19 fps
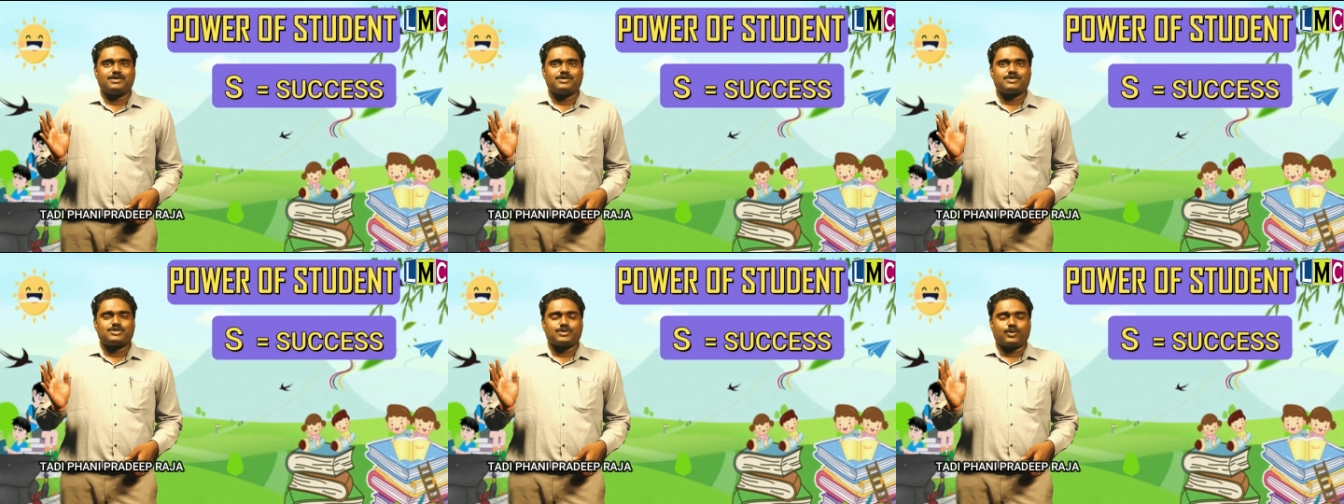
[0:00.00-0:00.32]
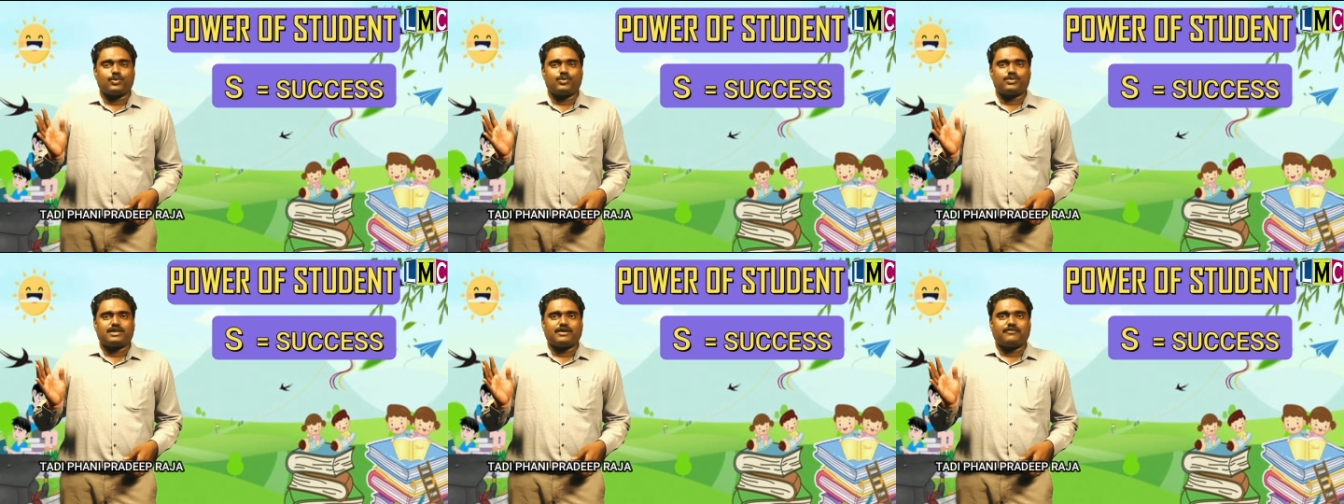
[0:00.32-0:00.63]

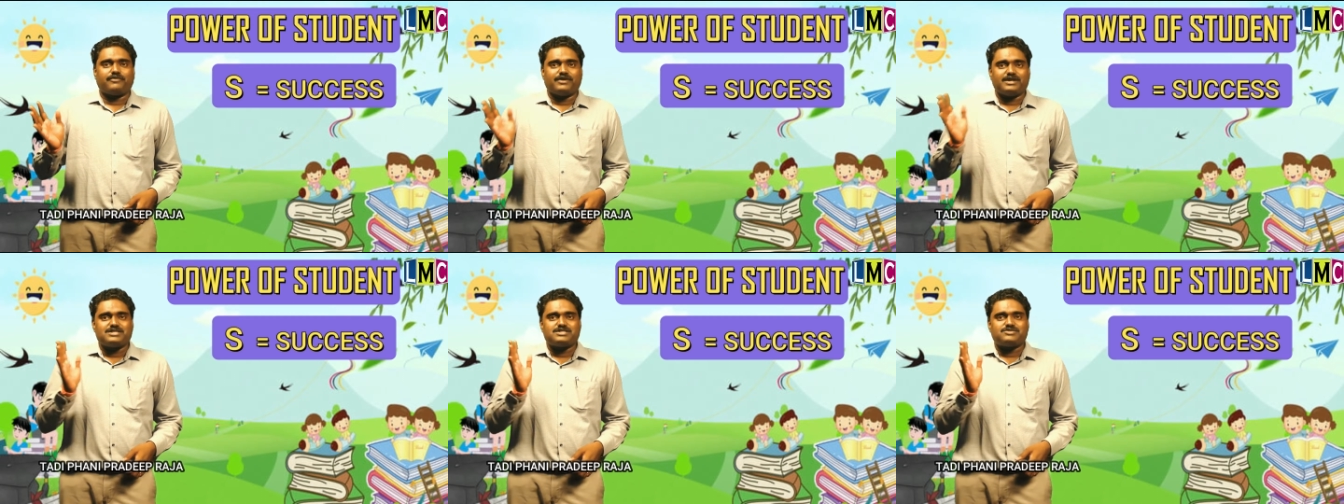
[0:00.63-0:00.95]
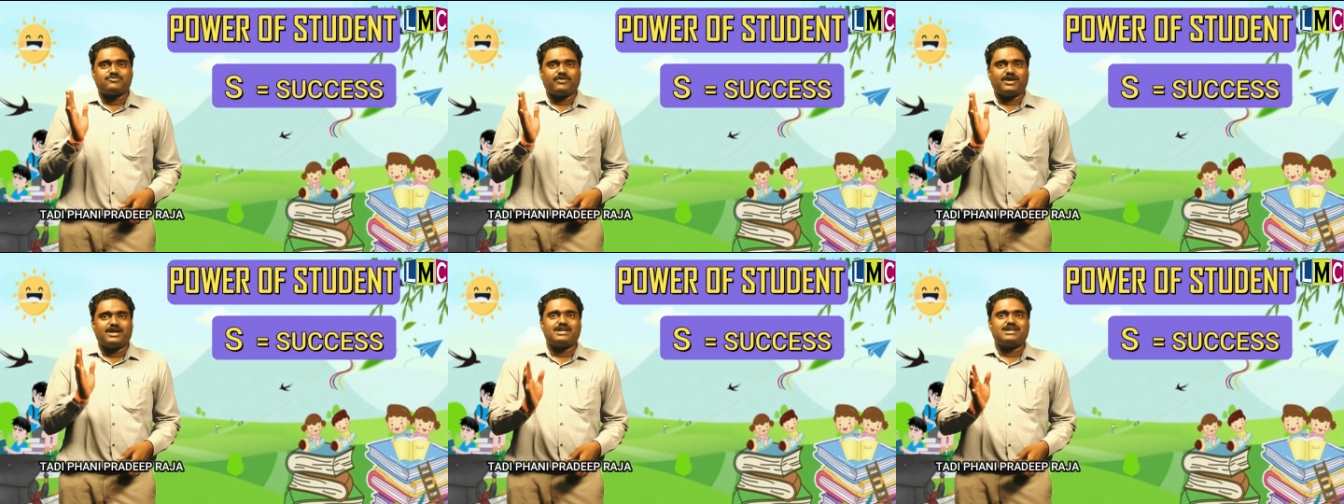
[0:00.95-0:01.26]
So, the
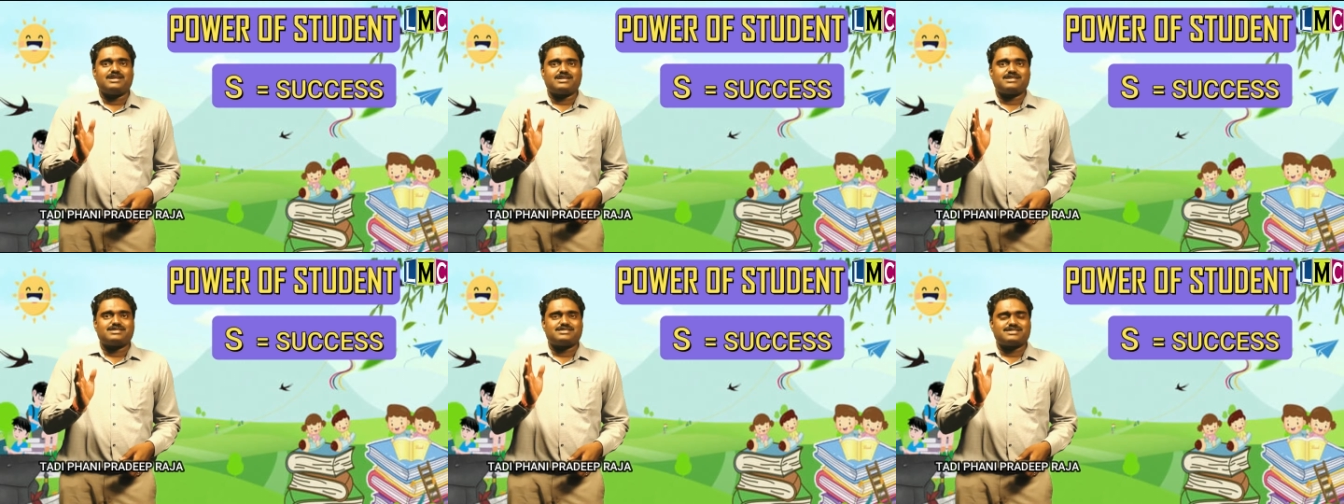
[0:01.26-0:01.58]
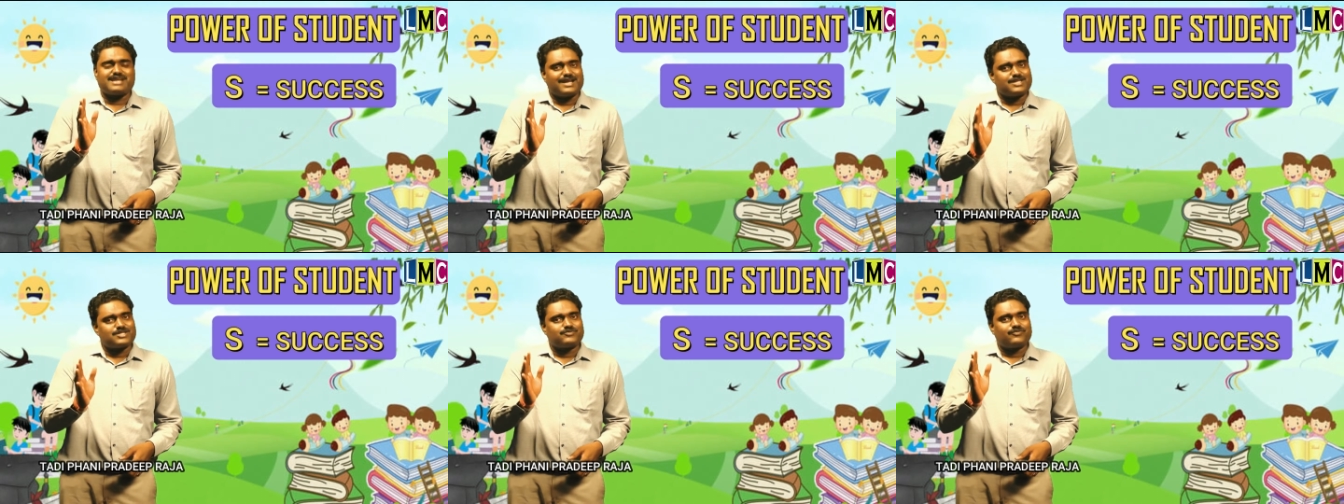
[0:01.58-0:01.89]
first word
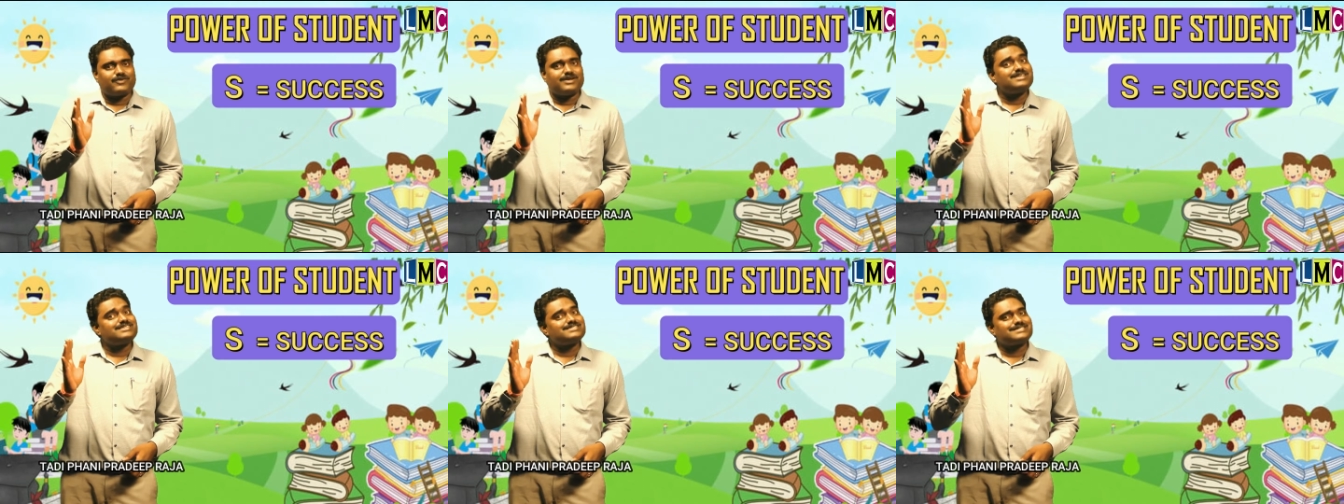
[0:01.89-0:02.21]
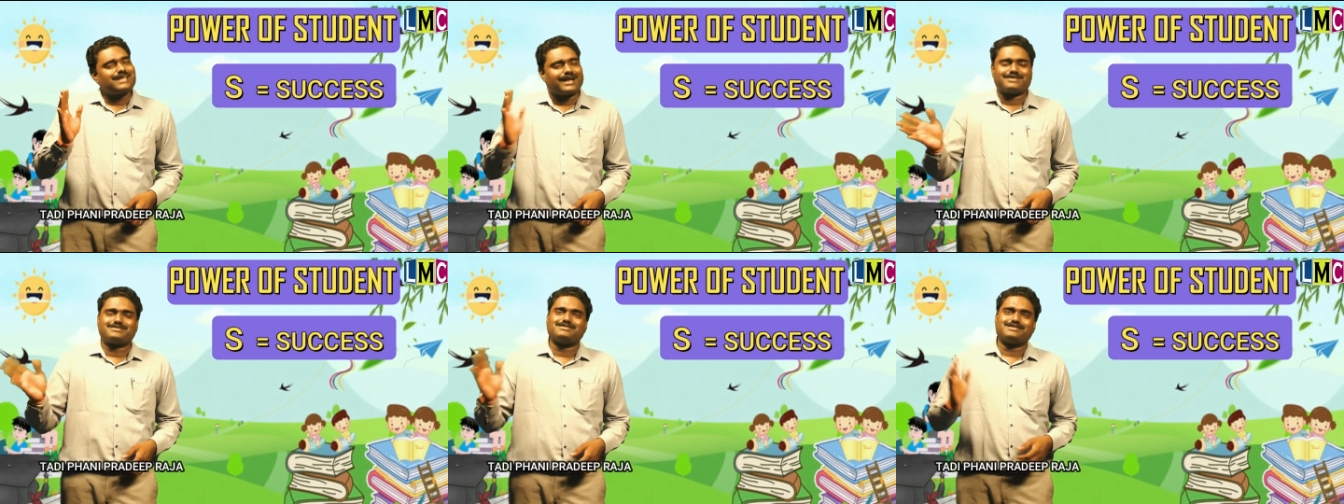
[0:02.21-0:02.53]
stands for
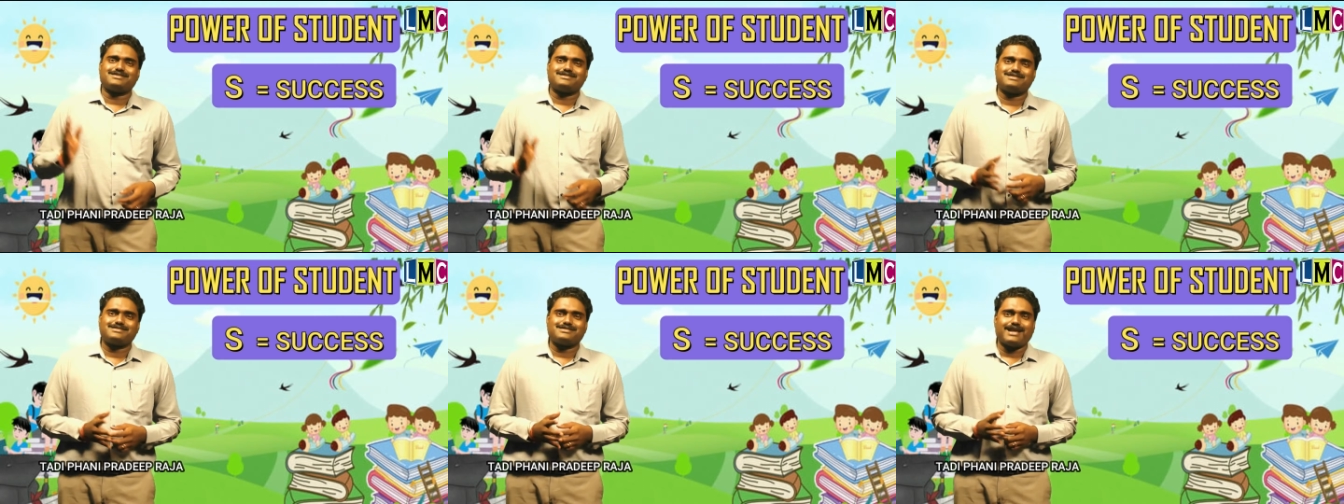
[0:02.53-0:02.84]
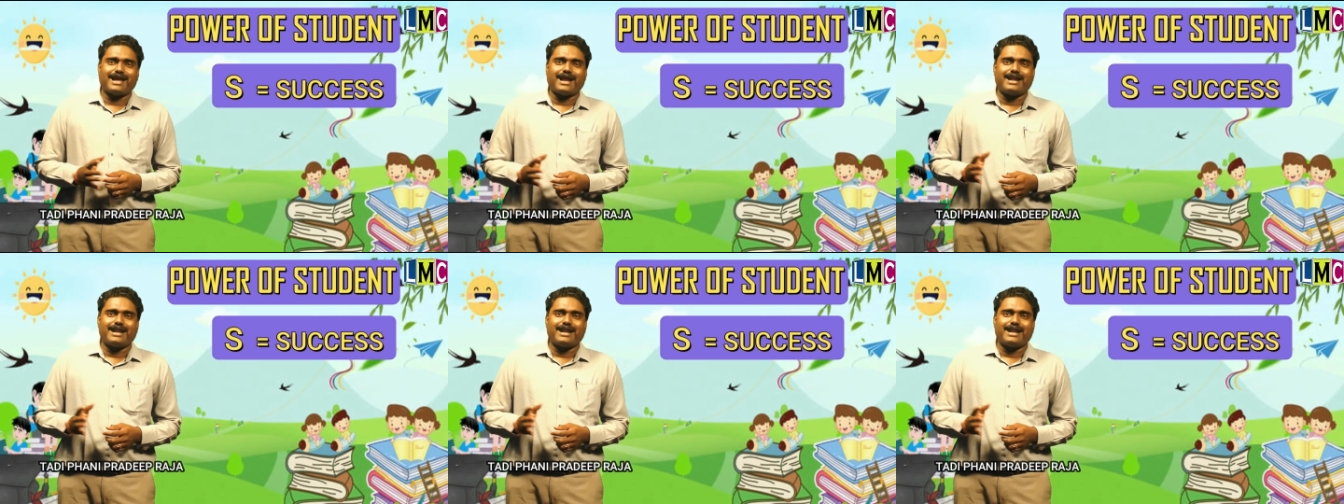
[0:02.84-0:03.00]
success,